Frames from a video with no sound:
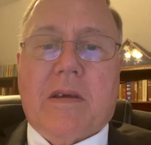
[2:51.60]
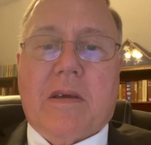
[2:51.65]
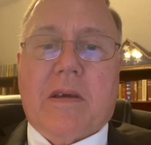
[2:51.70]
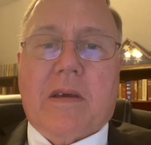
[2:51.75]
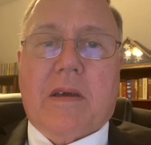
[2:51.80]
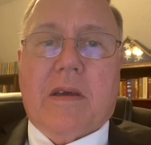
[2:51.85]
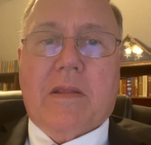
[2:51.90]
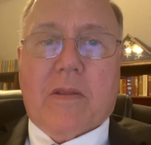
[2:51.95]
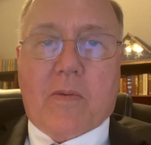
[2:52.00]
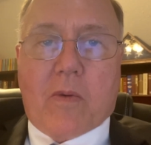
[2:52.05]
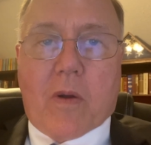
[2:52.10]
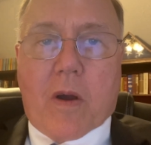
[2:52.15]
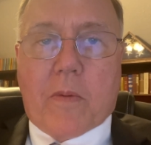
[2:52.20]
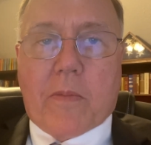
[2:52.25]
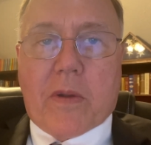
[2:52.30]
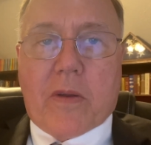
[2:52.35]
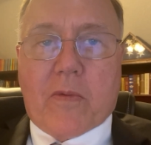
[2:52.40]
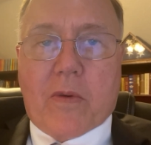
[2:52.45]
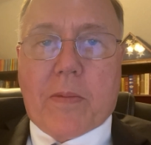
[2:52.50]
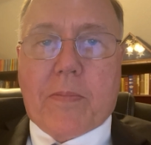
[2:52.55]
in the
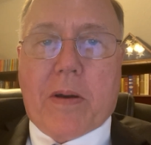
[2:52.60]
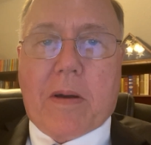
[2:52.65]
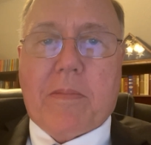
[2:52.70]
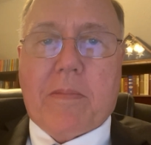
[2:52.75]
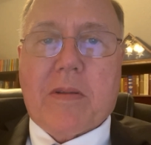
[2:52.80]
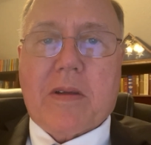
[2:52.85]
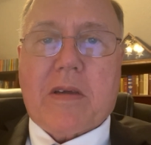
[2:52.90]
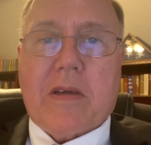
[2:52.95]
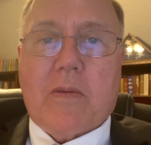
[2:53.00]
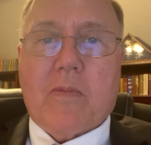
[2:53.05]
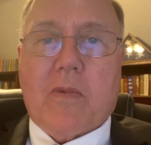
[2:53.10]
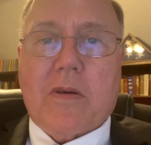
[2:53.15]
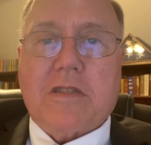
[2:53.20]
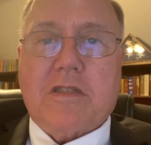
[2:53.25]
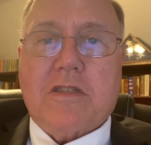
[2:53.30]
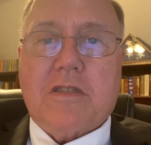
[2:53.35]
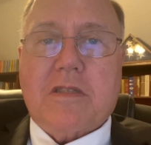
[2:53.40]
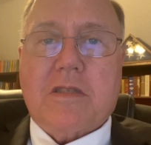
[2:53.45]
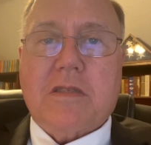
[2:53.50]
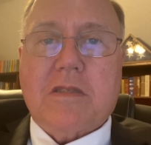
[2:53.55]
Roman Republic in
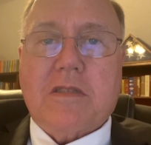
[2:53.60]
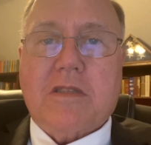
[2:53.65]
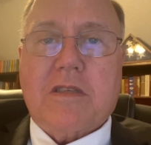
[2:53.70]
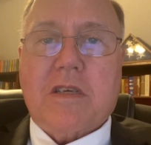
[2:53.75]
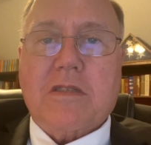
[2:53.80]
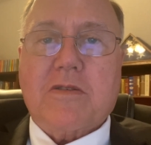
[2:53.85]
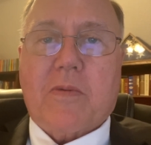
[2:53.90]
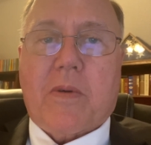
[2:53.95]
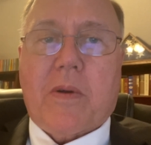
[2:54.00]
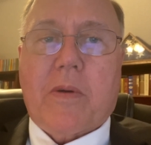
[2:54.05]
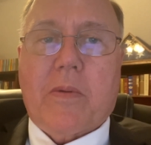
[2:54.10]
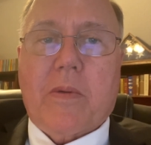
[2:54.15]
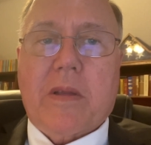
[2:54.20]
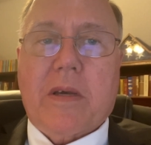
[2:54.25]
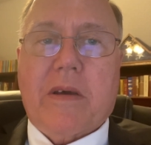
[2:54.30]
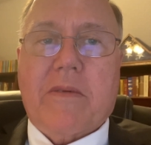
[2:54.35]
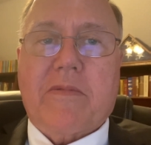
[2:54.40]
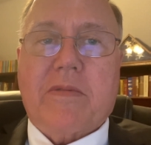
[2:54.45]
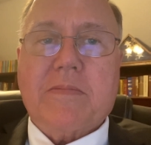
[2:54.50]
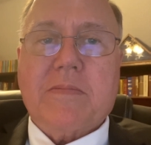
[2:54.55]
which Cicero
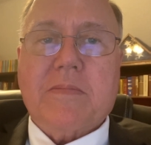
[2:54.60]
lived.